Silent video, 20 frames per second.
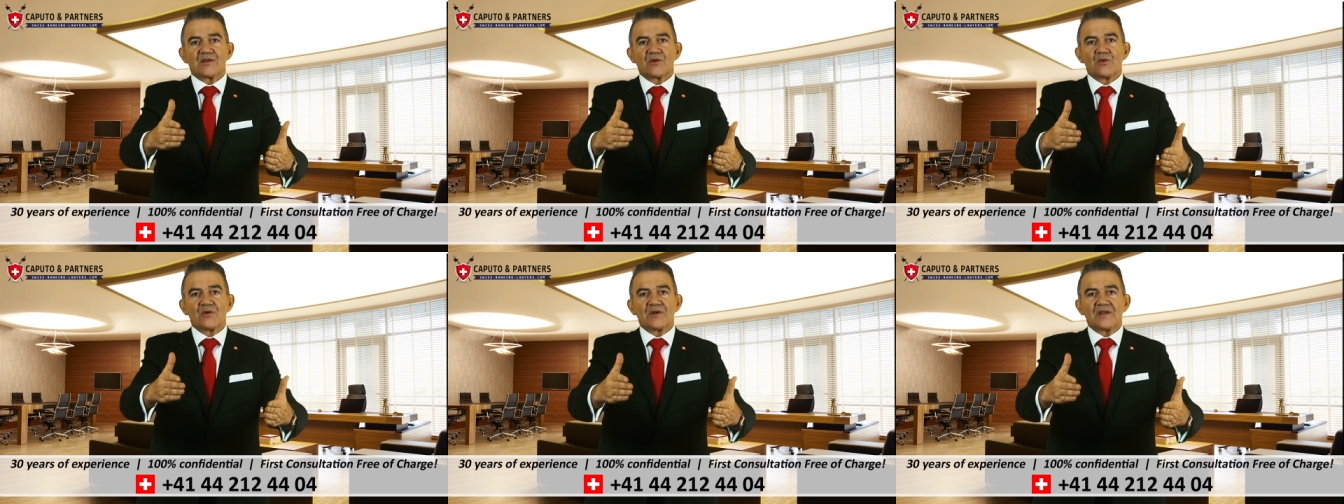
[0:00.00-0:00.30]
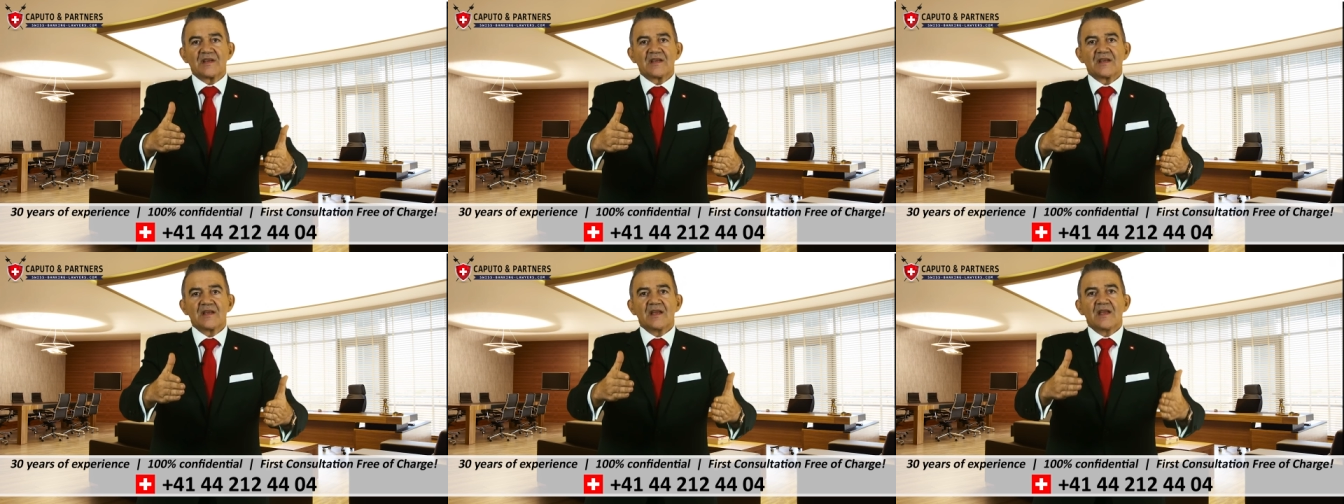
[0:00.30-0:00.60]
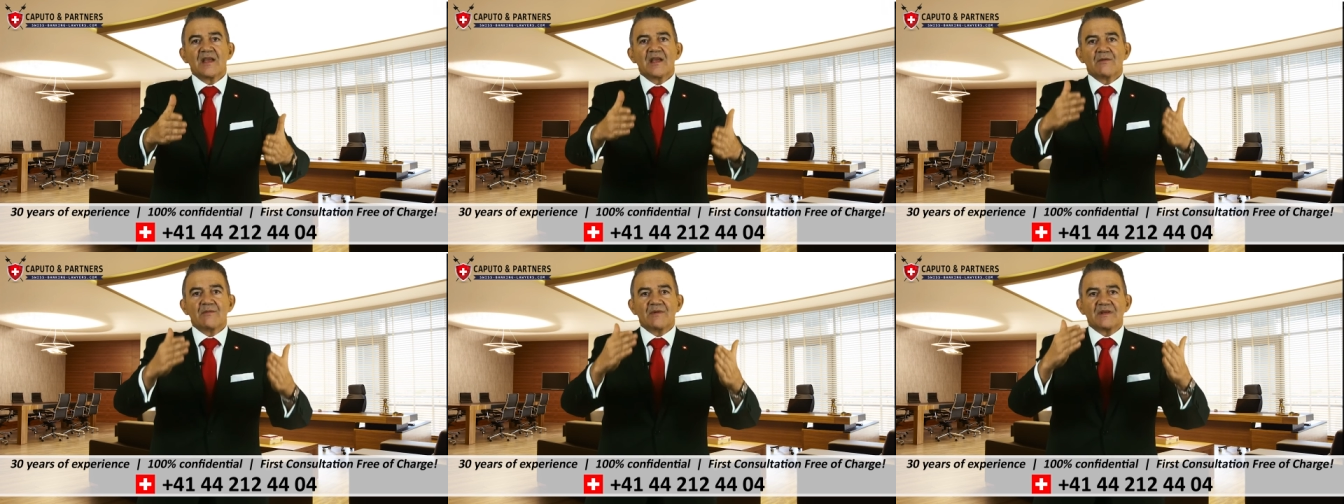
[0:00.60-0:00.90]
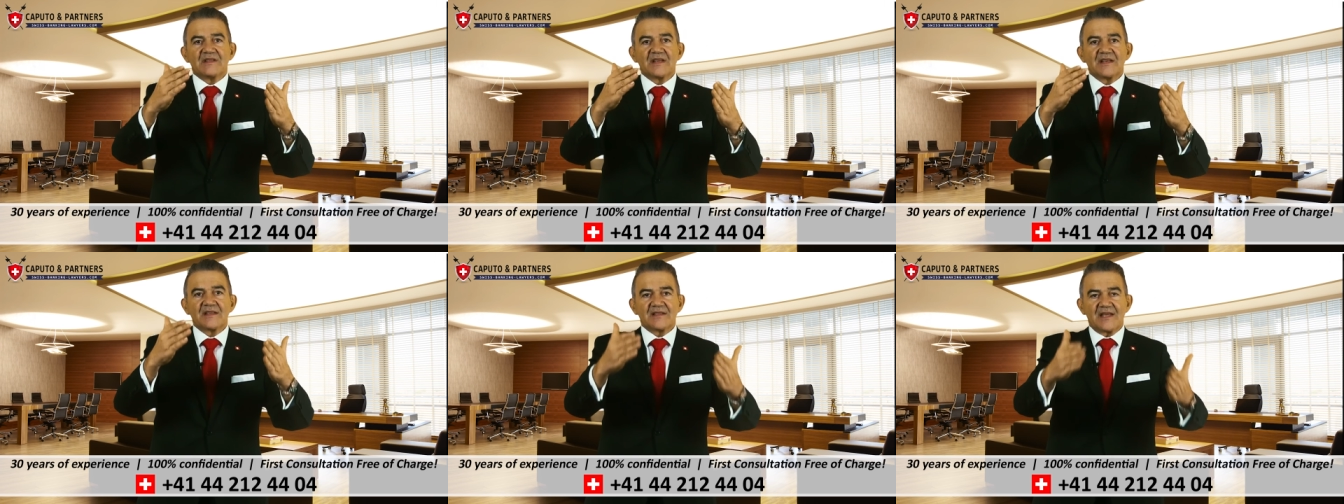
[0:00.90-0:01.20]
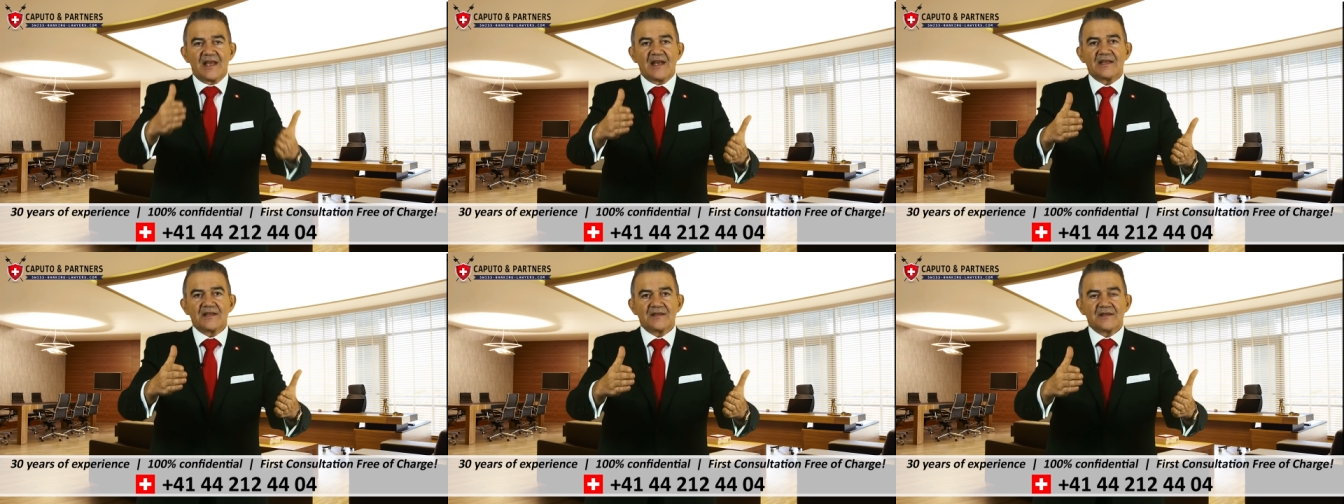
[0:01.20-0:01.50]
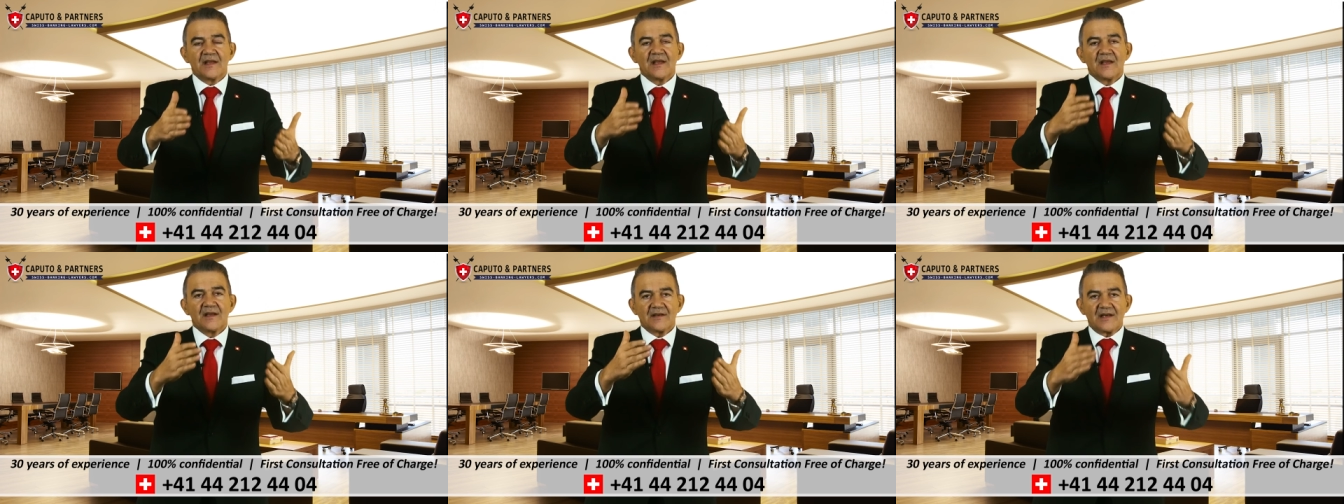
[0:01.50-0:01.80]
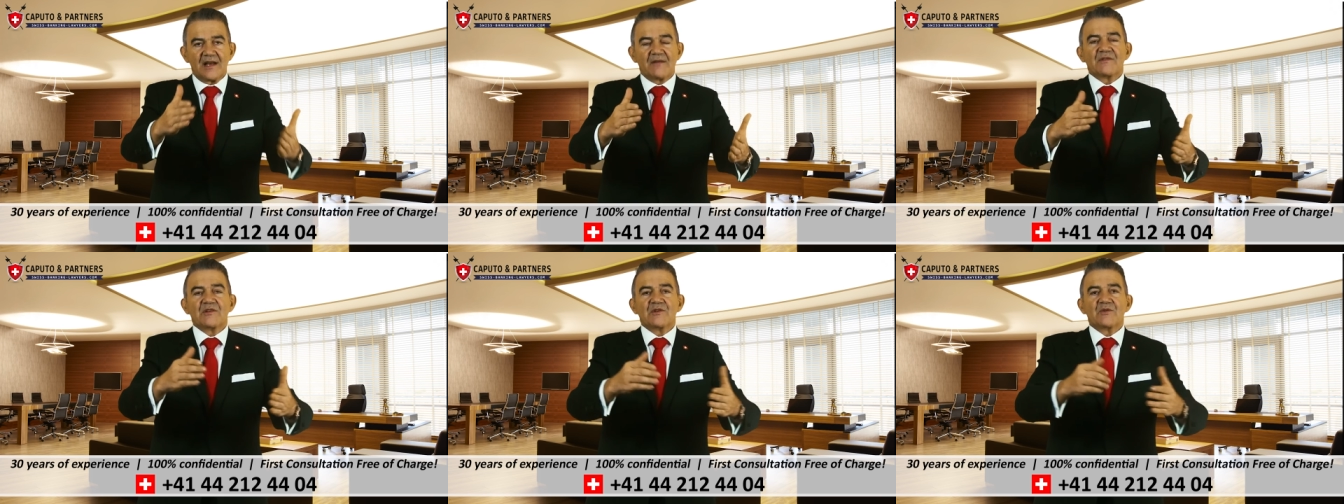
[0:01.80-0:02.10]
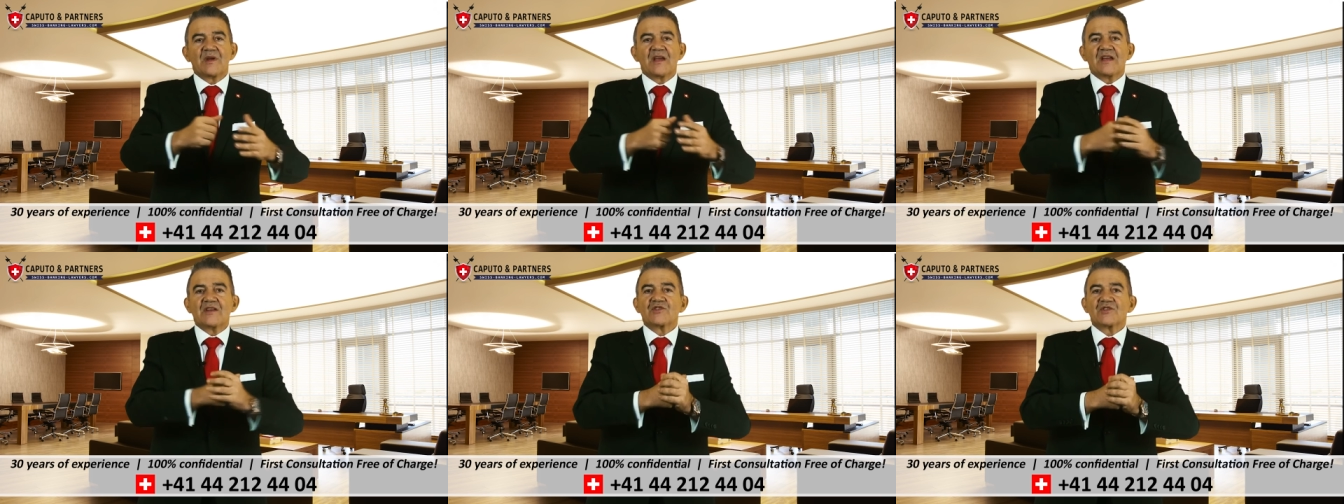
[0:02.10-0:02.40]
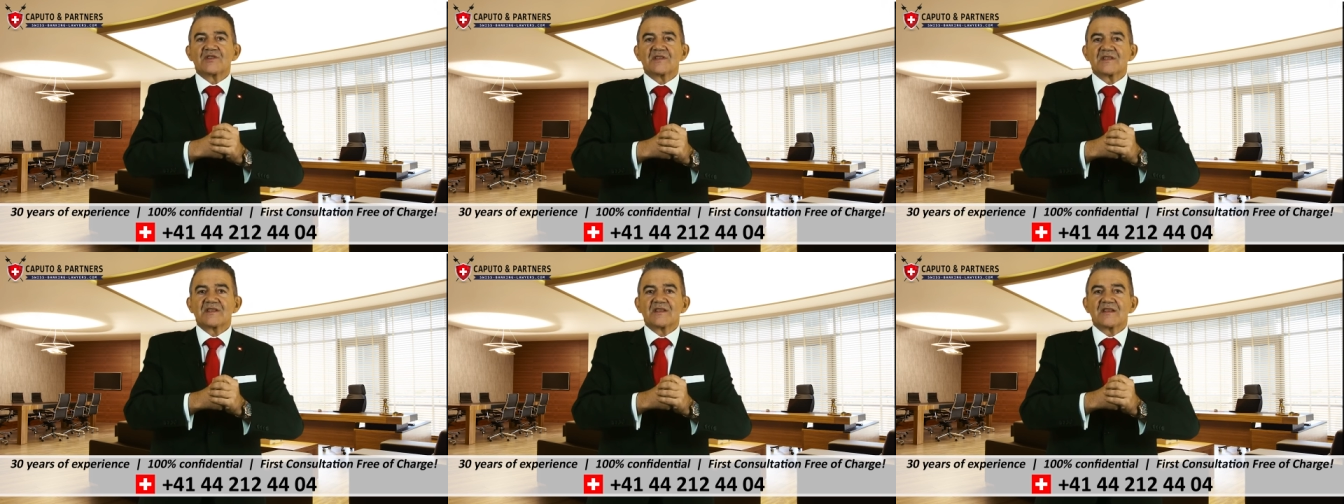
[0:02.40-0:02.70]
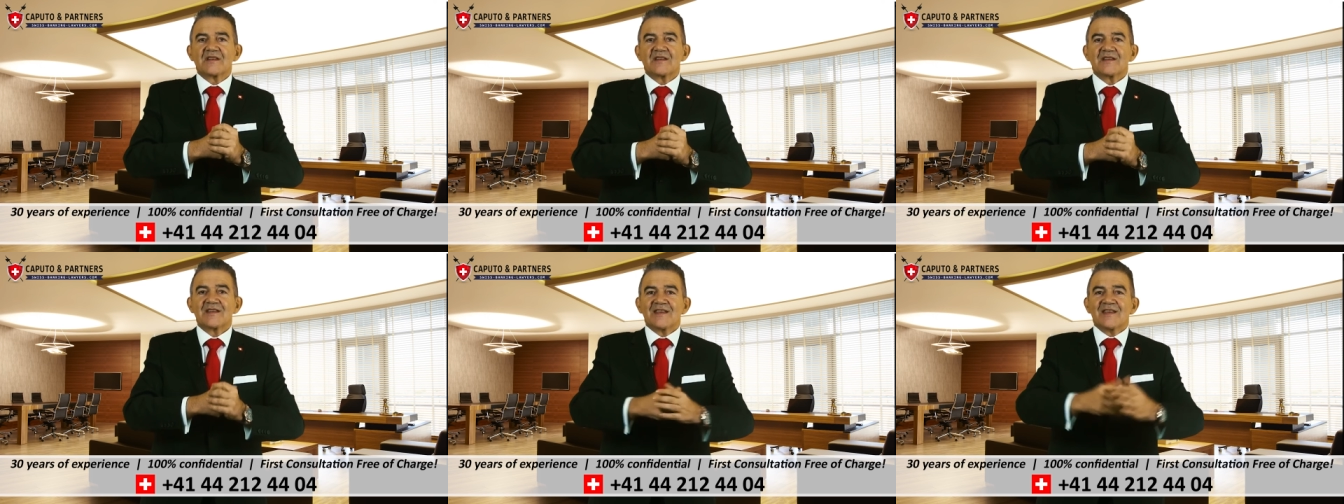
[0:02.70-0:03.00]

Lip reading: ruling with the Italian Revenue Agency.